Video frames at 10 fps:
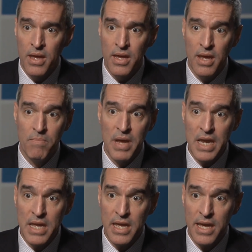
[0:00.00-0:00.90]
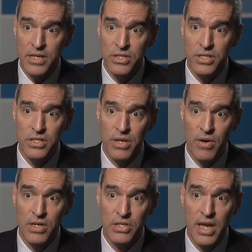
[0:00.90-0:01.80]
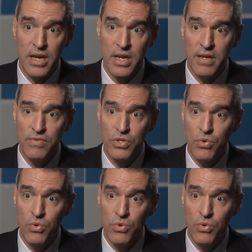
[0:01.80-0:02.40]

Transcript: In many cases, they're executives